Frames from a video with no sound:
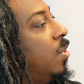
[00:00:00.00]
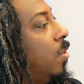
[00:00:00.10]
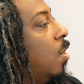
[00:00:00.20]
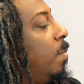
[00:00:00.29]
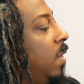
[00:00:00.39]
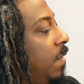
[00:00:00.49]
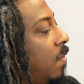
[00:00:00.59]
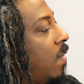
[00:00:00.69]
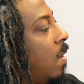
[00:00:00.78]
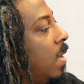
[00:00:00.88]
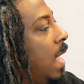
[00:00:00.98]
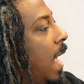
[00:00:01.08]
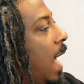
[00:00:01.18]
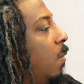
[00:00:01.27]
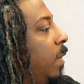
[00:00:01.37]
or what's your thought or belief around
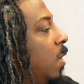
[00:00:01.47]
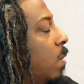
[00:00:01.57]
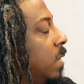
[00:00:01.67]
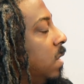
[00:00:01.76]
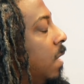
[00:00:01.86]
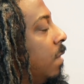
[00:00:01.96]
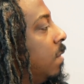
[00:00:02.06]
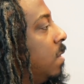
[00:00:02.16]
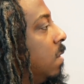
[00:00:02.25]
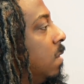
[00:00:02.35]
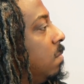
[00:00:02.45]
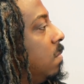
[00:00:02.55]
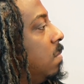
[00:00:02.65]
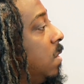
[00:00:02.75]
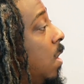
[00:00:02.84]
how we can work together to
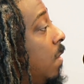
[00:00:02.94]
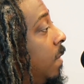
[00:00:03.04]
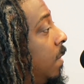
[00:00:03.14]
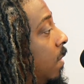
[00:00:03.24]
solve